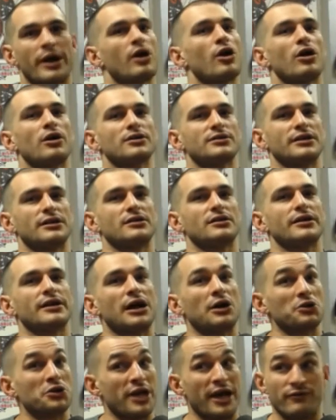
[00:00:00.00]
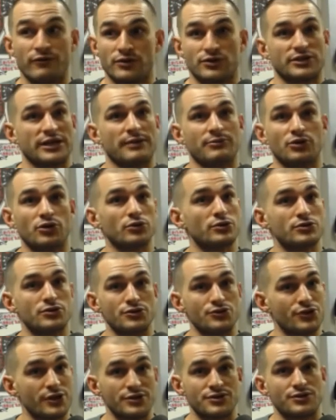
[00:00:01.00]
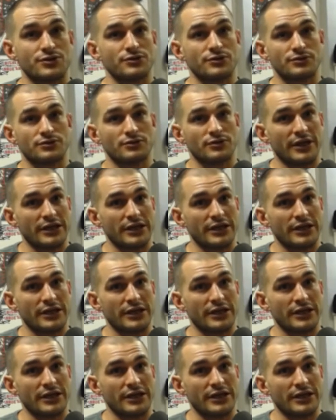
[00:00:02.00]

knew in my heart that like I'll never stop doing jujitsu.